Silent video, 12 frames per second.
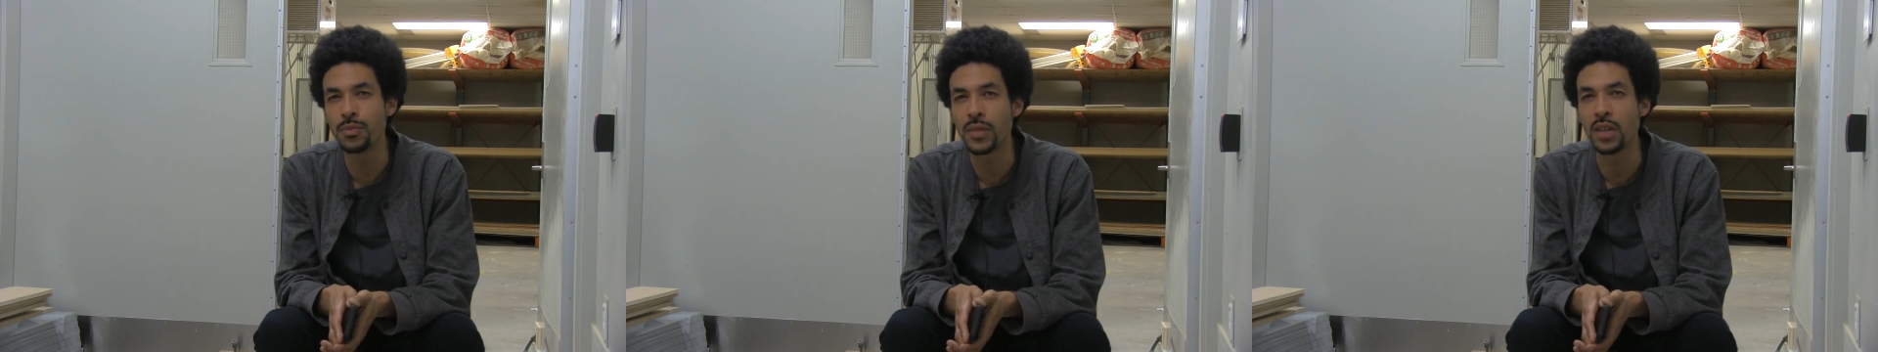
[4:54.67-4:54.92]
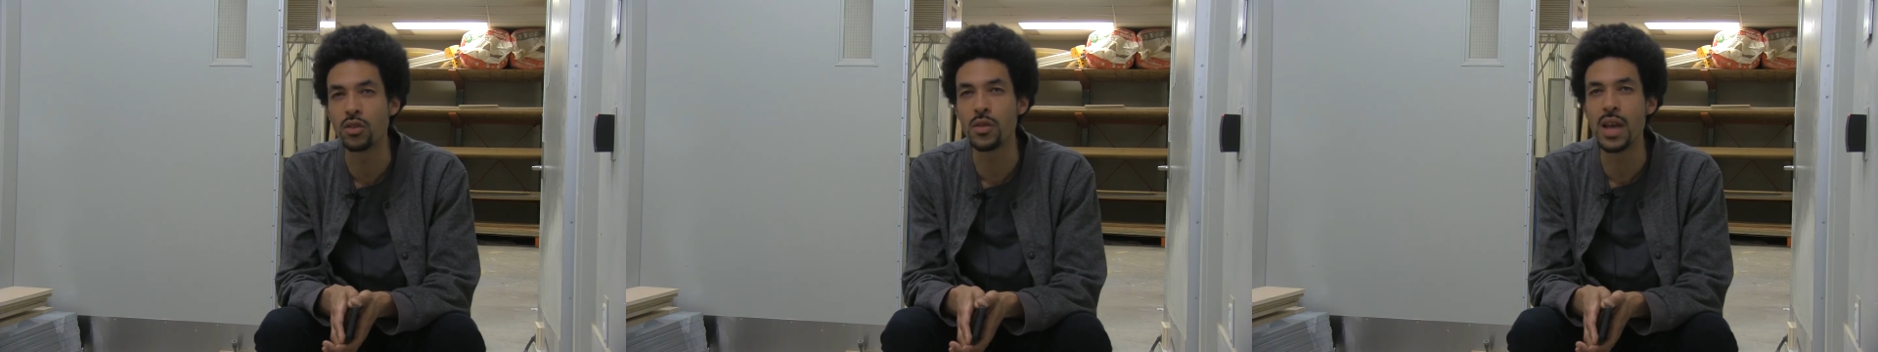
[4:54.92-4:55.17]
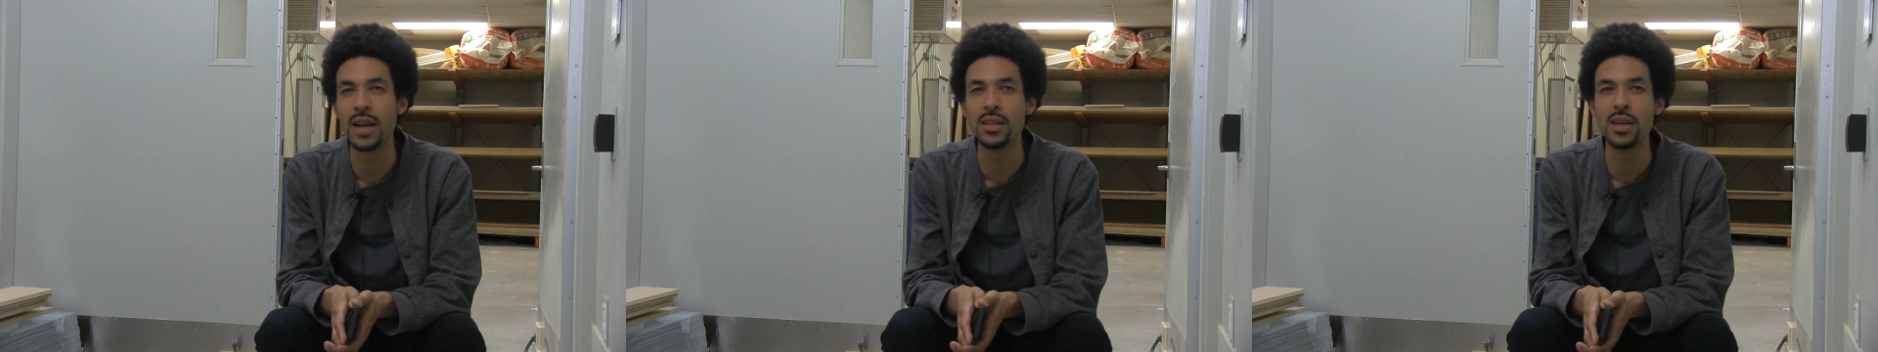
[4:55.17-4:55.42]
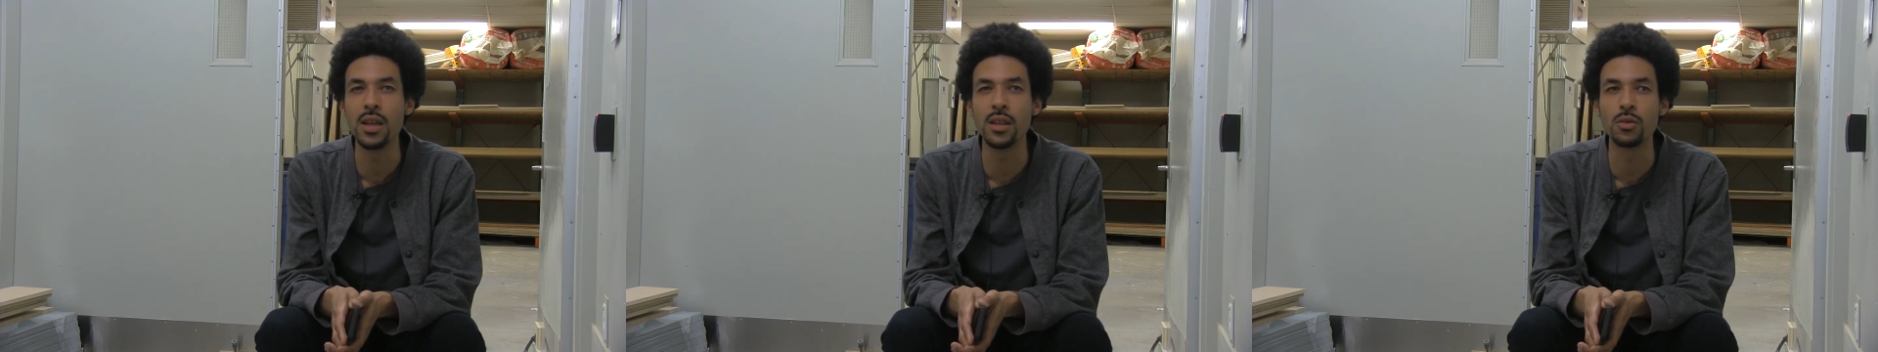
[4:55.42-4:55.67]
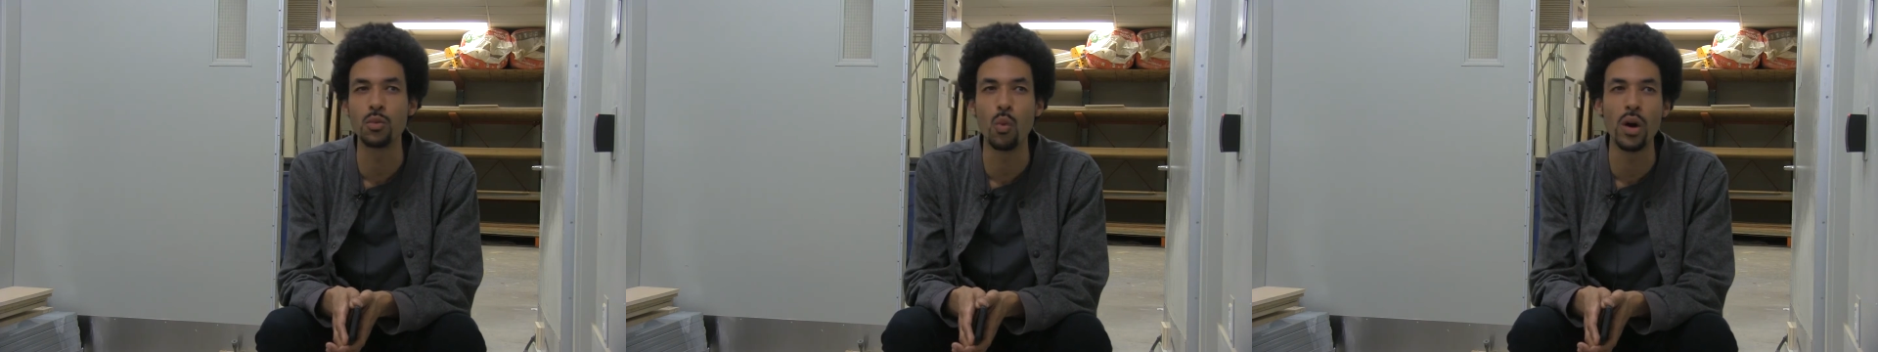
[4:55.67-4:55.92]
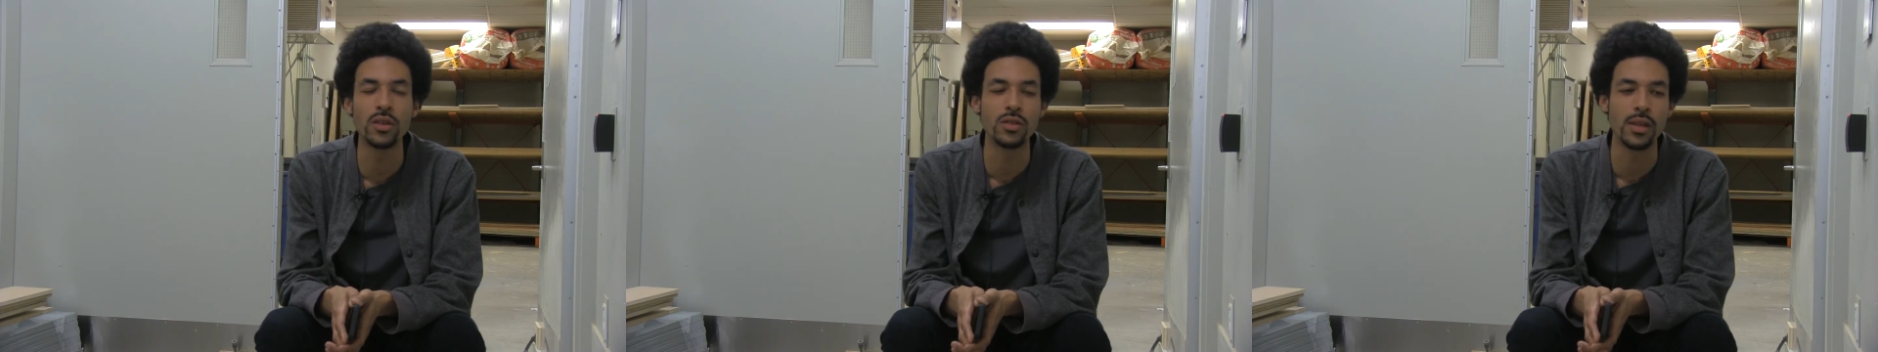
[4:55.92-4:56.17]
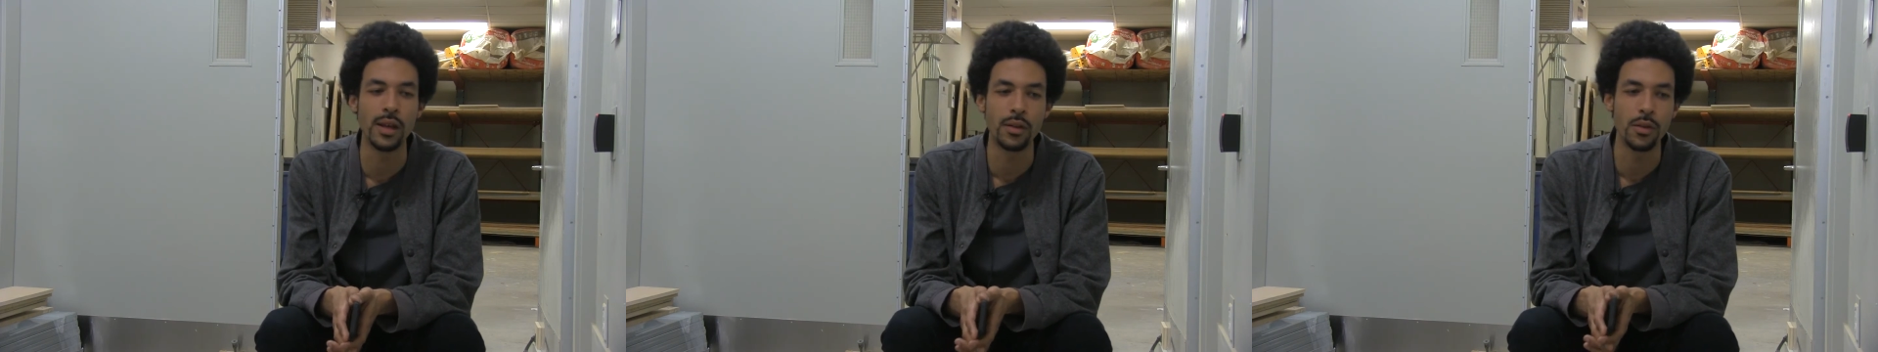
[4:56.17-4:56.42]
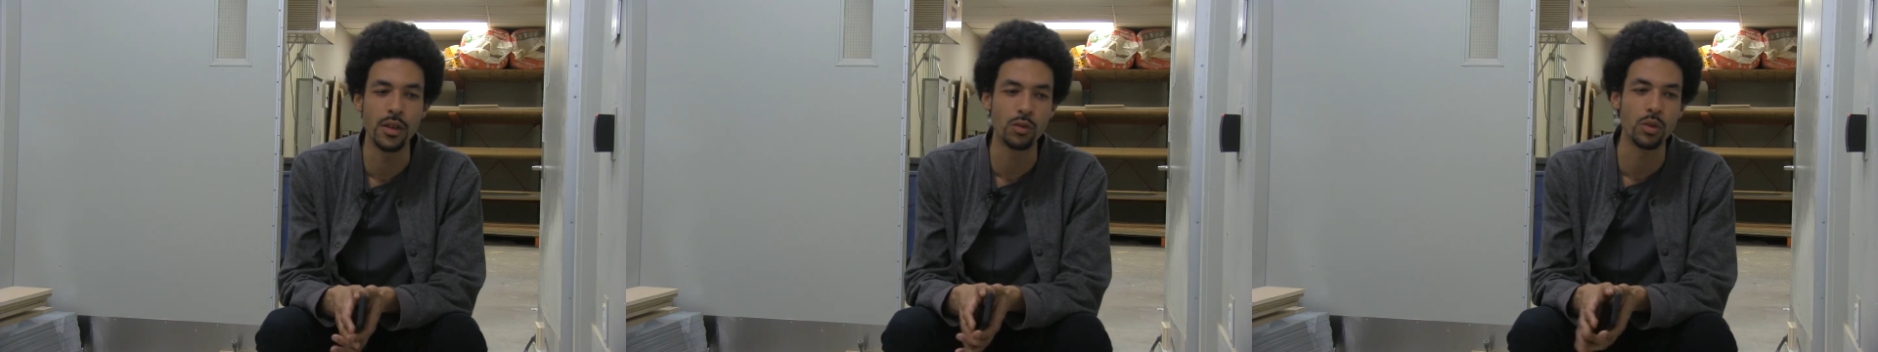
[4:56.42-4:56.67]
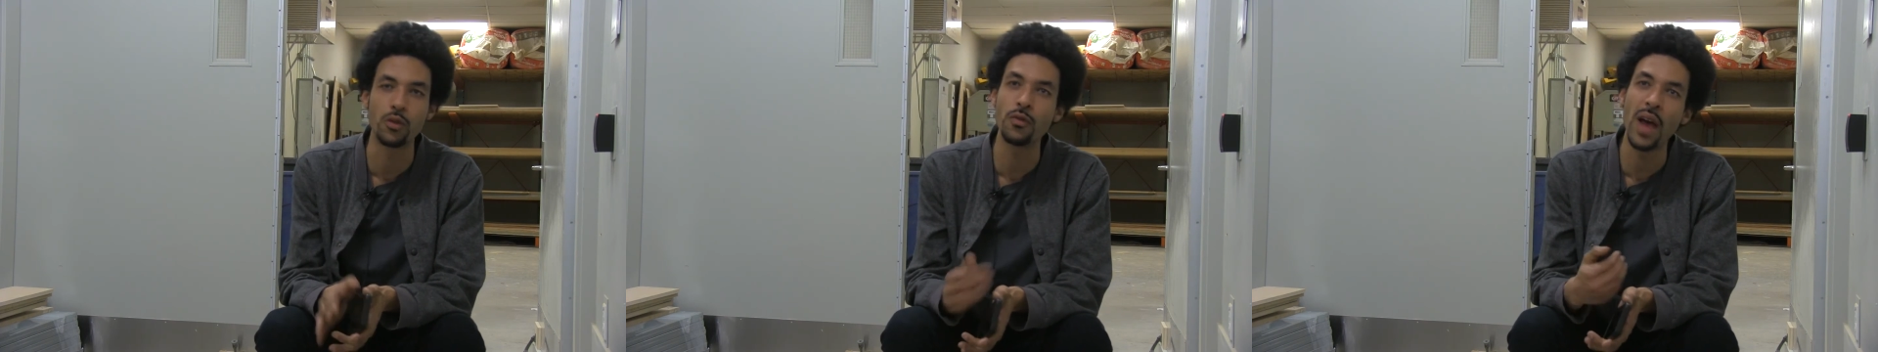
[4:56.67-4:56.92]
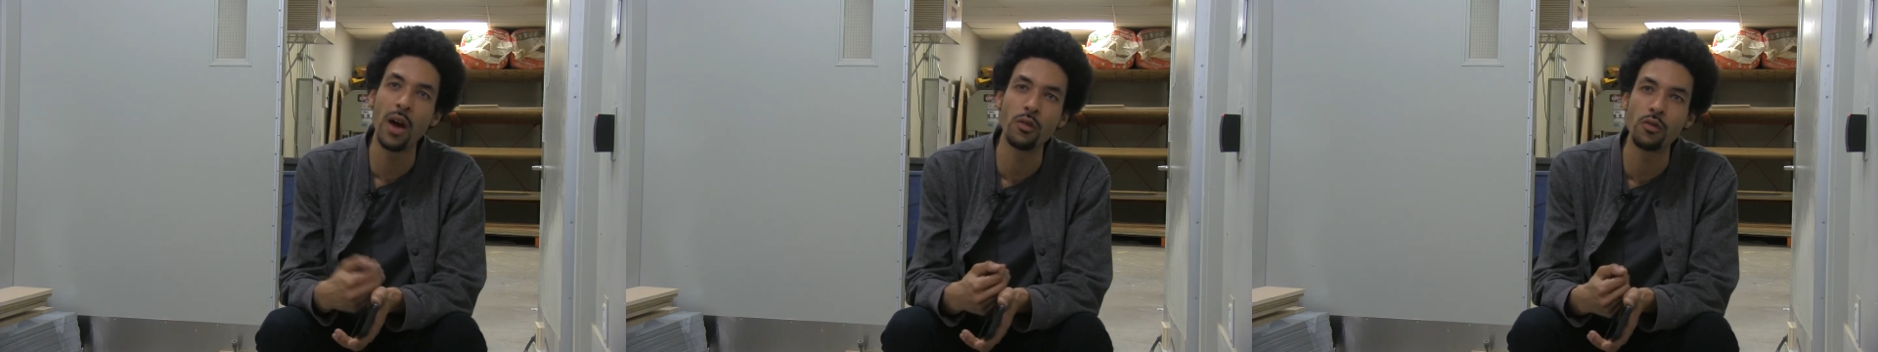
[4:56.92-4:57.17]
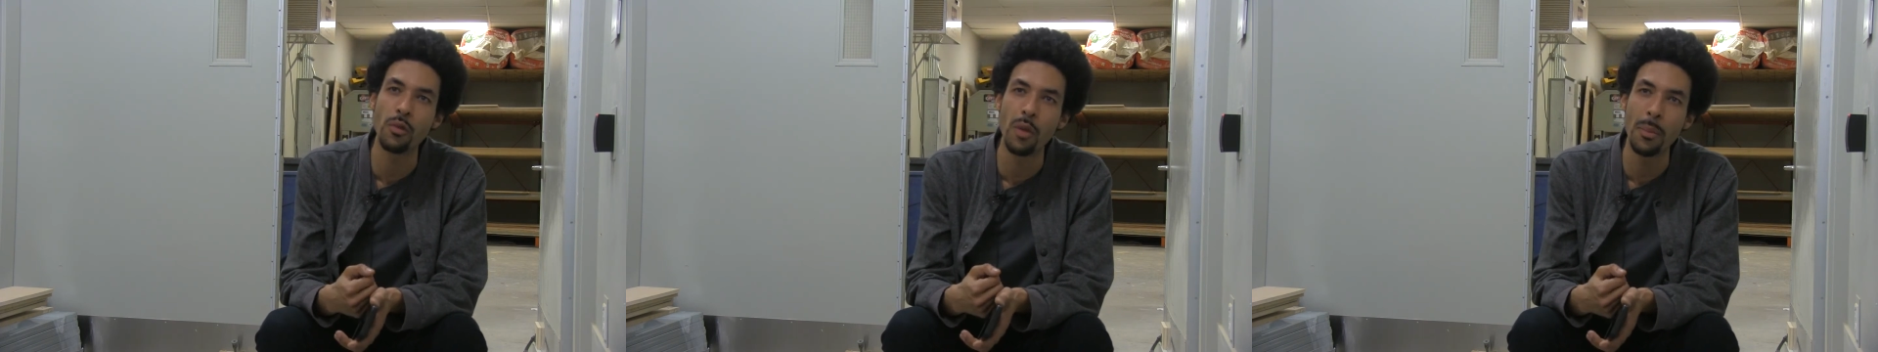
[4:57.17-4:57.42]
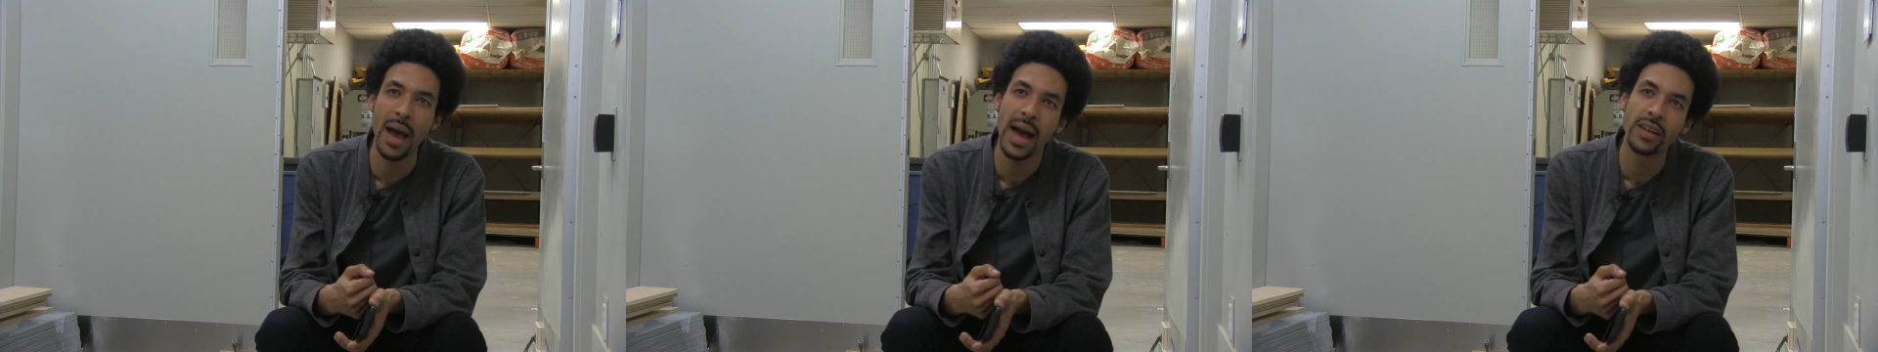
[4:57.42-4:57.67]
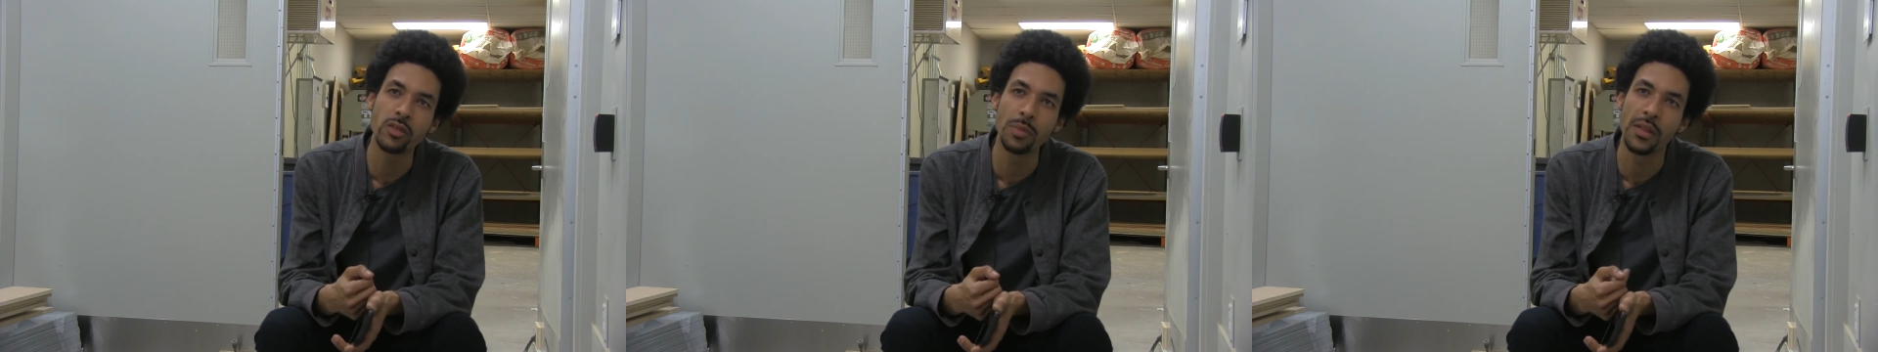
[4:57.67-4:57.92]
And so the idea was that this was found from the past,